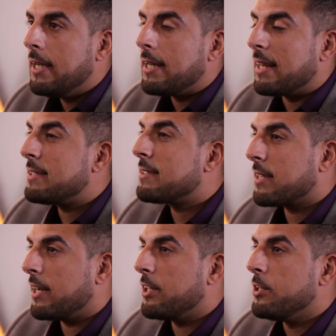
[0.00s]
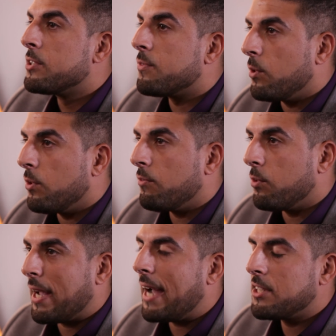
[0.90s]
Now, this is kind of used for, for
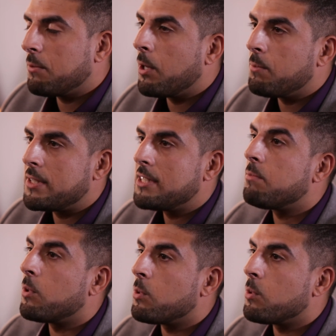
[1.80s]
caching purposes, but